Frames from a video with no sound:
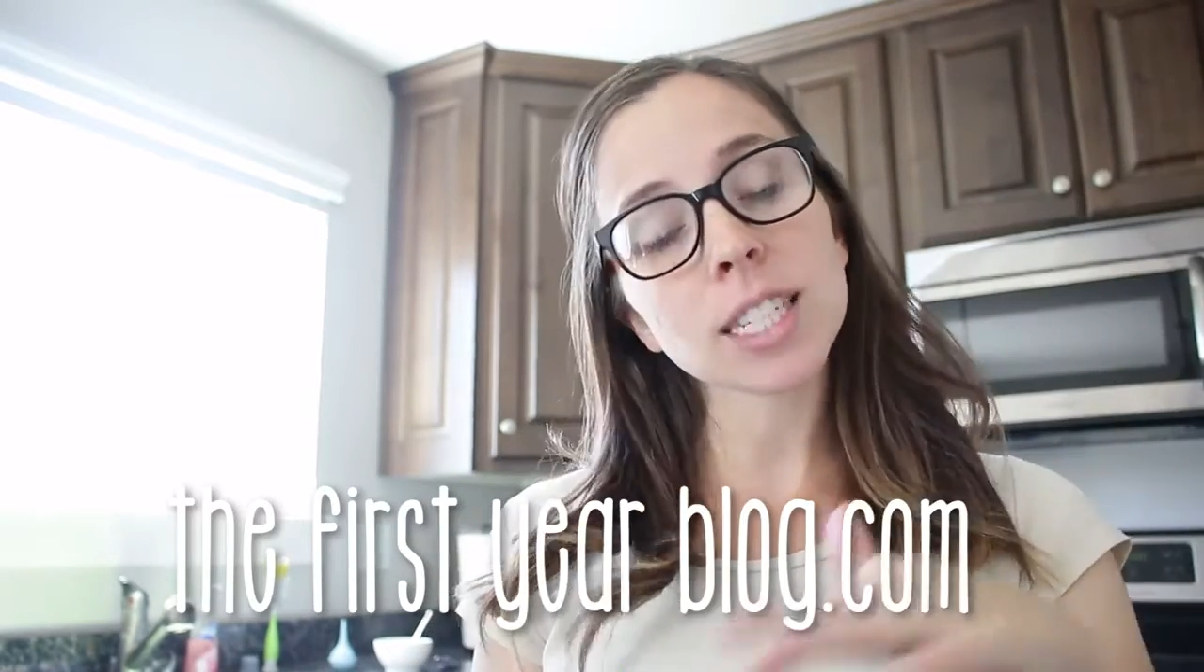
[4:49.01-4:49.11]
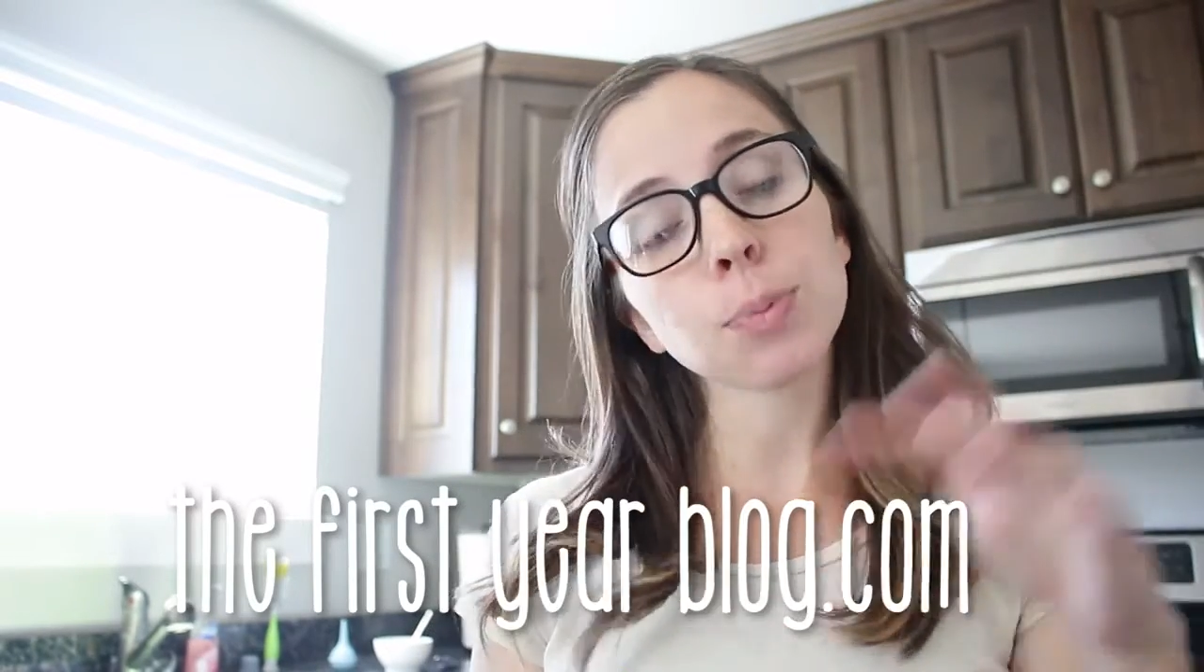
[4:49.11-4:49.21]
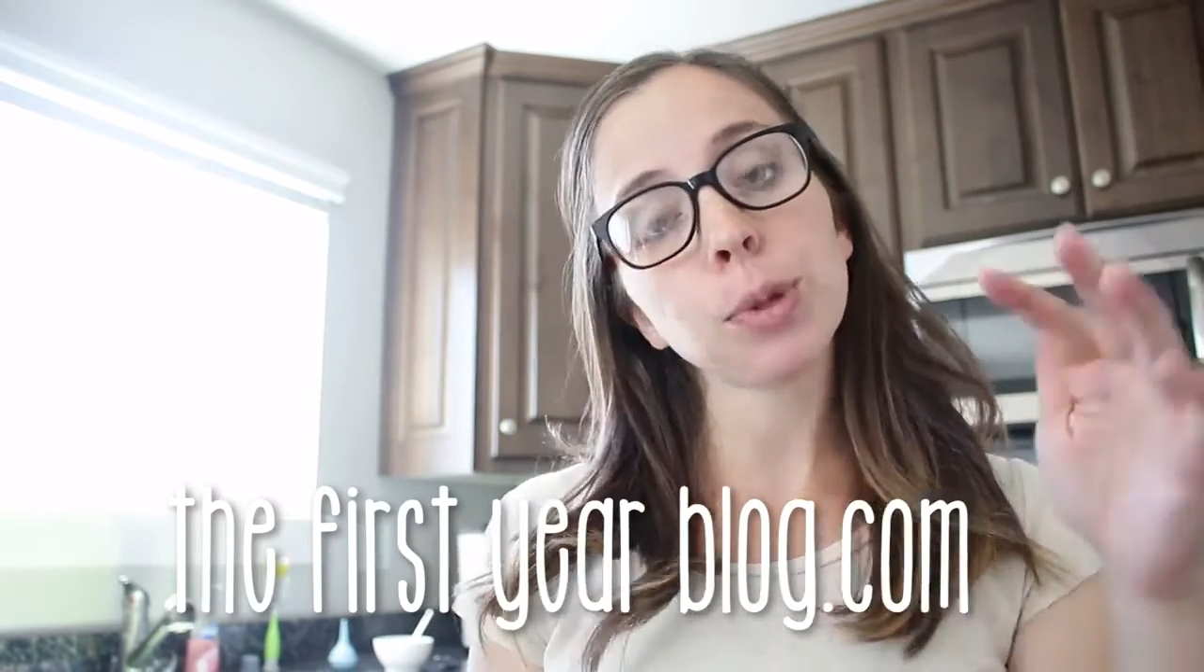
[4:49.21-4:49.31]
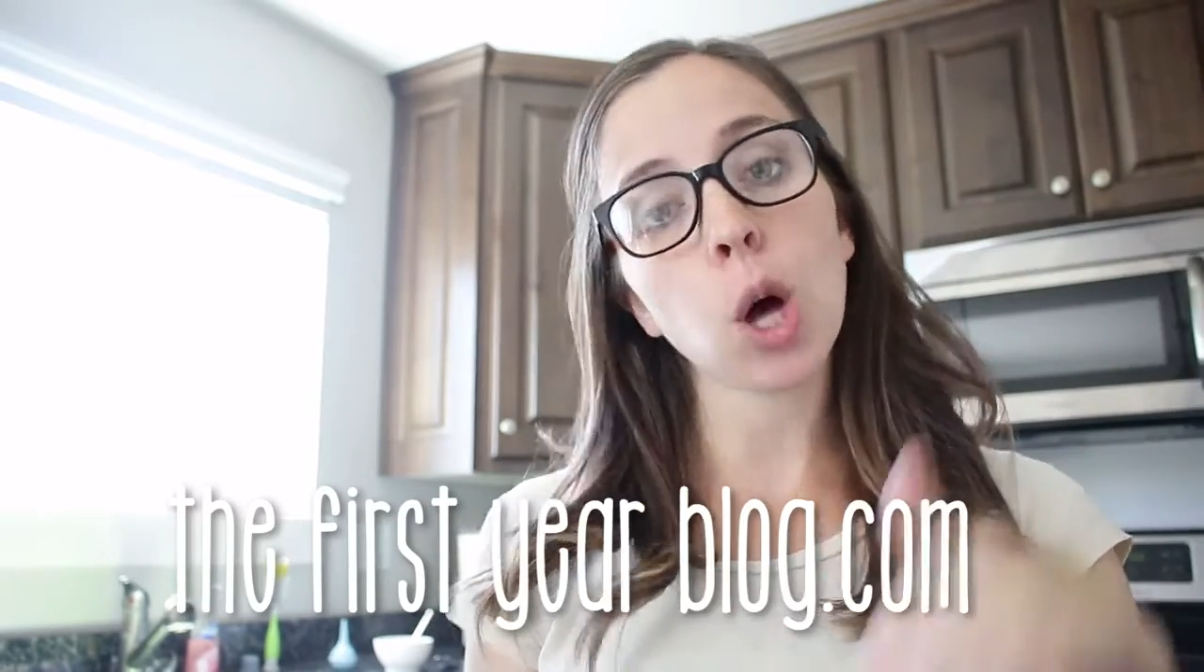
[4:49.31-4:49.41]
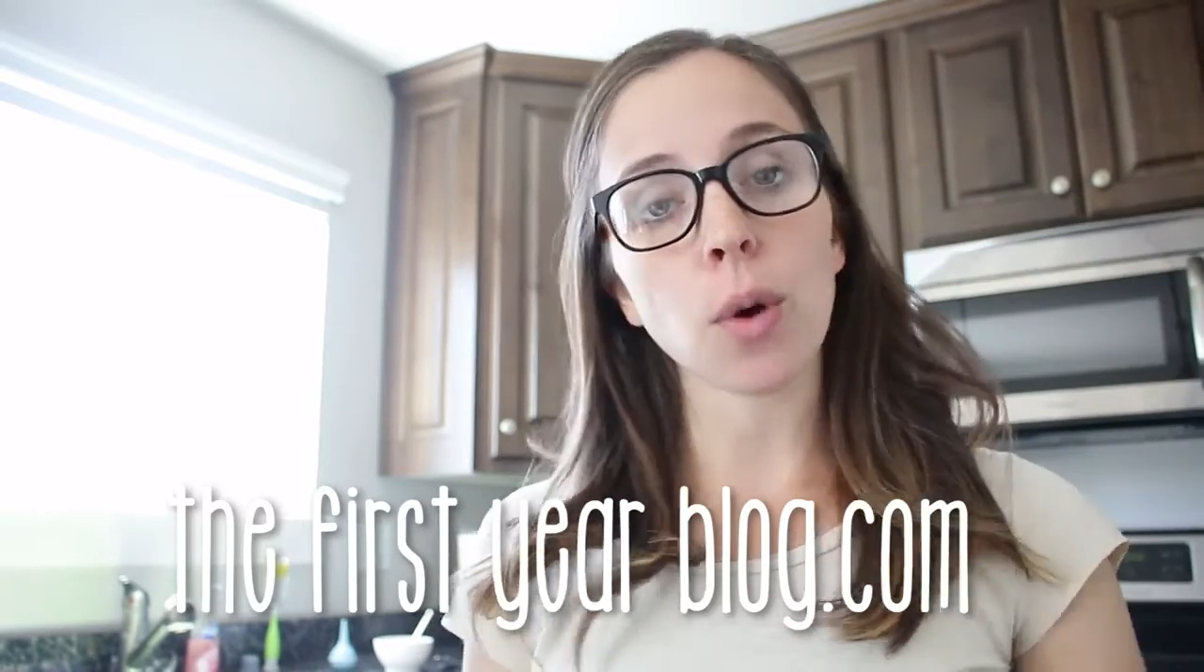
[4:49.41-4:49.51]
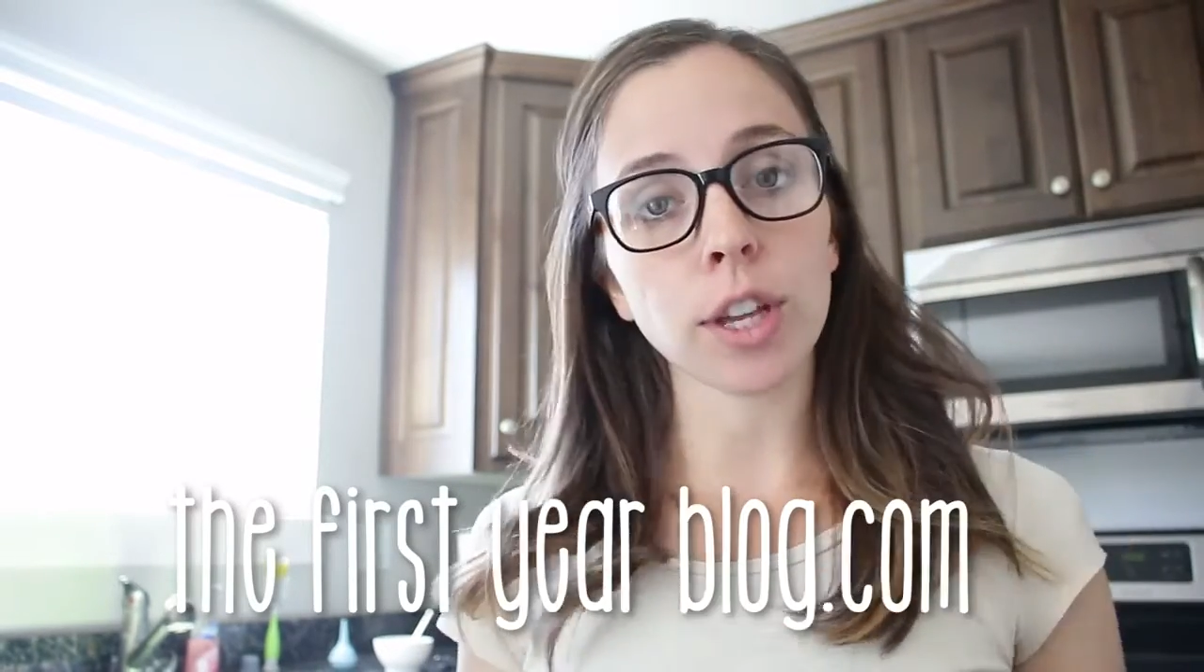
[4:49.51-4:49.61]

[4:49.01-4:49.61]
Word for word: this below